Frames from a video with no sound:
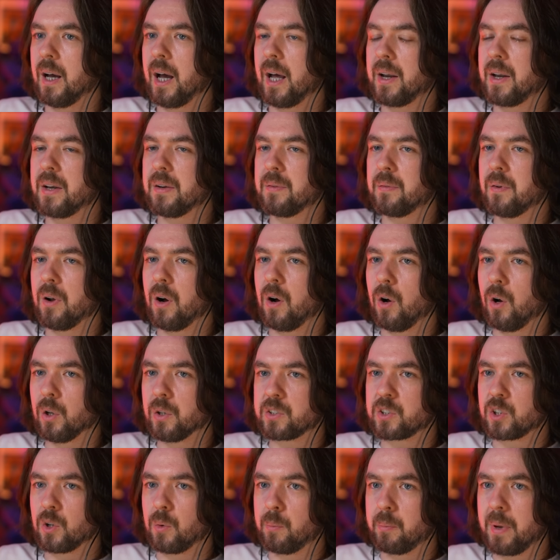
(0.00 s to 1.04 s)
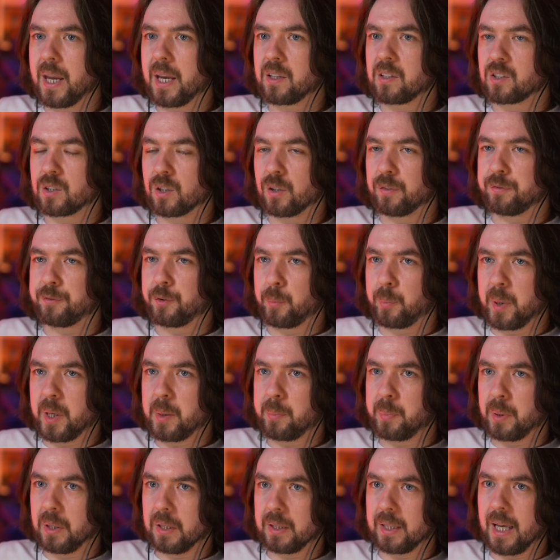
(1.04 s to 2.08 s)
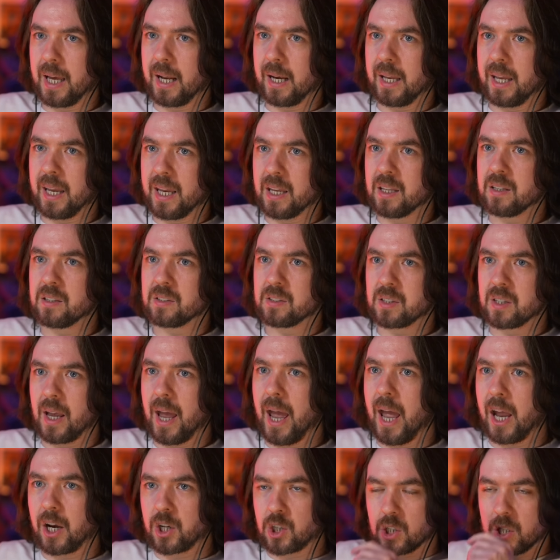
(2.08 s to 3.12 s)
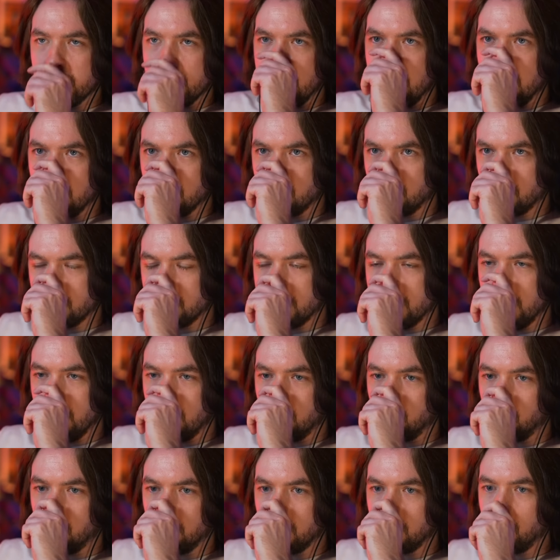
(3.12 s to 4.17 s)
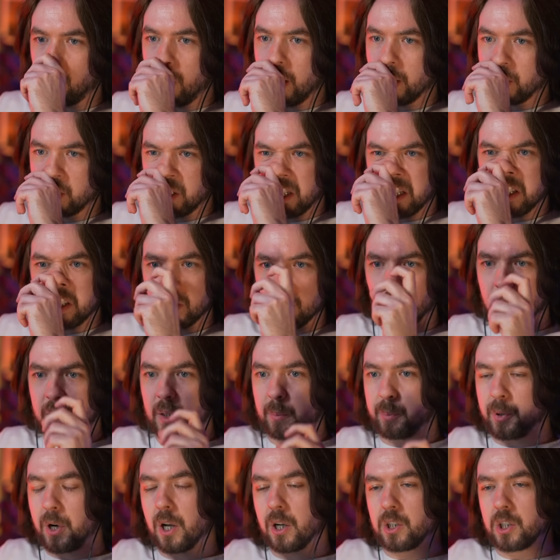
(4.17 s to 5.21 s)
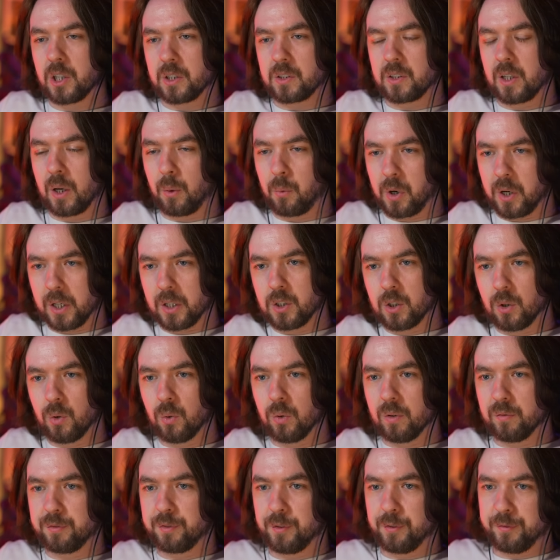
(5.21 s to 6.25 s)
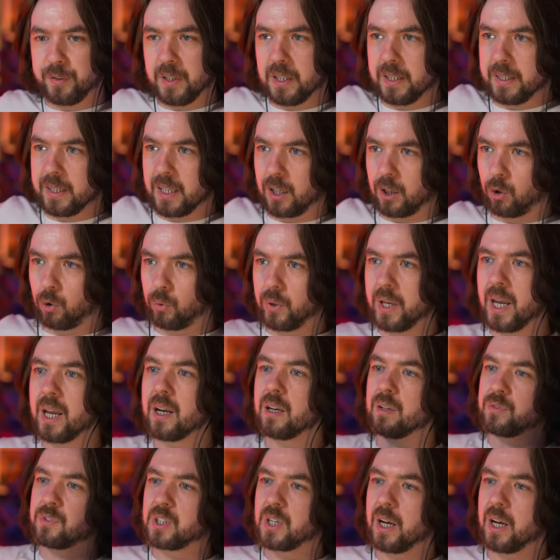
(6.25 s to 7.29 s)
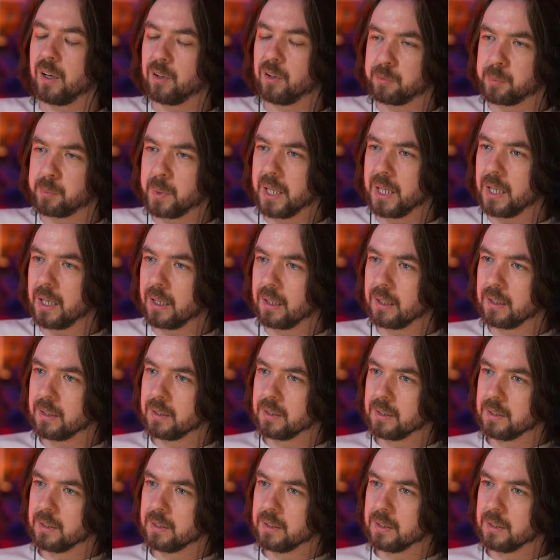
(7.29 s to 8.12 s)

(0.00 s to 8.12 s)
and also make stuff for people that is actually interesting and worth watching, and doing the projects that I want to do and fulfilling that creative side of me